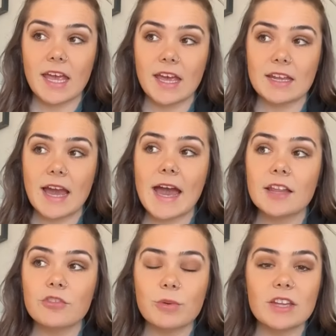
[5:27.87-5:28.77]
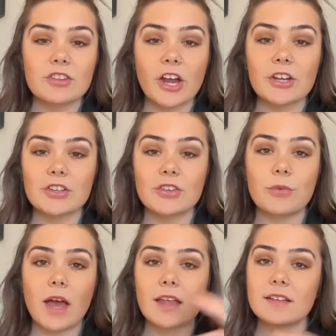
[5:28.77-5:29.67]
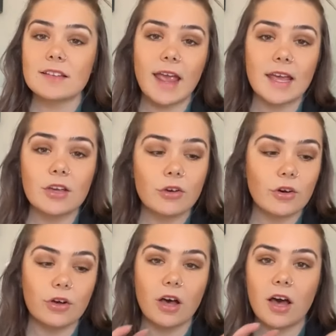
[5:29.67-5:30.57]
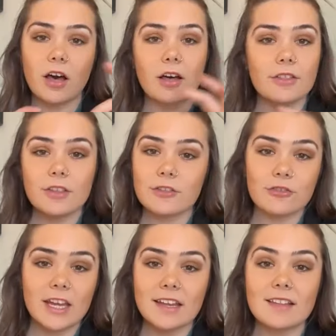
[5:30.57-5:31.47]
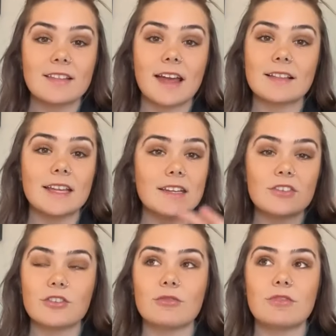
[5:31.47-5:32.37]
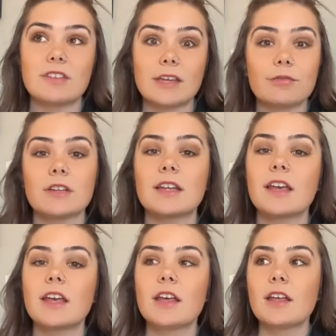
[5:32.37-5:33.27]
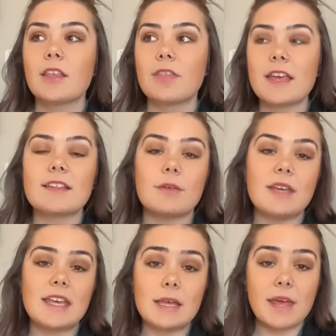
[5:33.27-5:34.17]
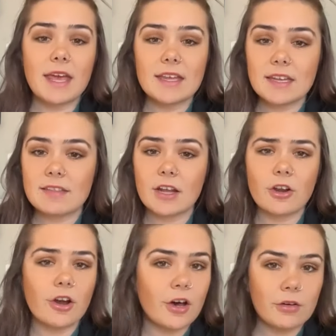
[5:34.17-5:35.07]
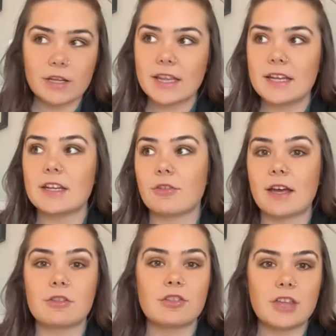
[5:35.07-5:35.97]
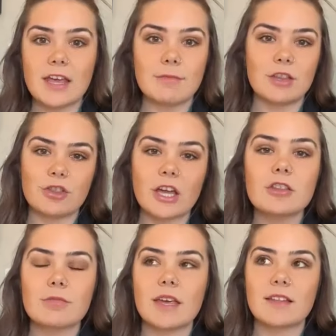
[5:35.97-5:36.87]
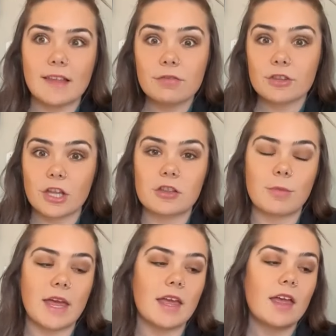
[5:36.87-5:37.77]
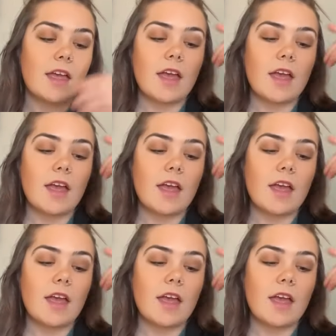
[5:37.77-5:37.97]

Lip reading: And as we start to untangle all the strings that lead to different things that we keep hidden that are all related around shame and judgment, self-judgment,